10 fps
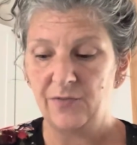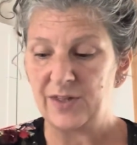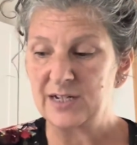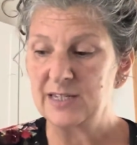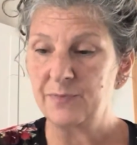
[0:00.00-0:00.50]

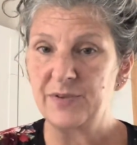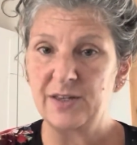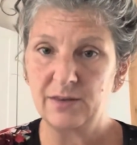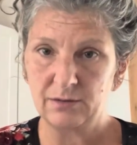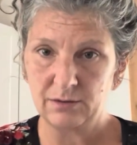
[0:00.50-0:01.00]
That is
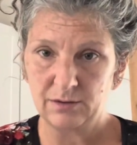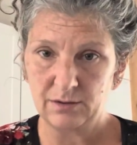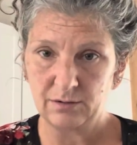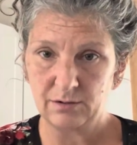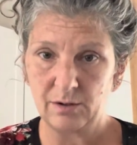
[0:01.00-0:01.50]
something,
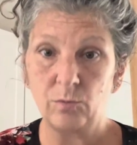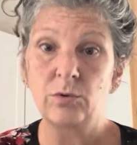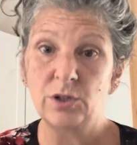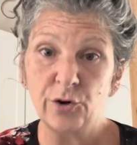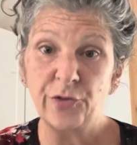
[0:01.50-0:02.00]

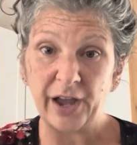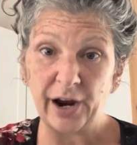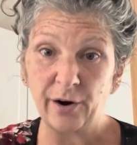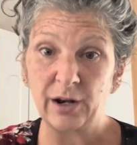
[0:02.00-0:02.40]
you're there.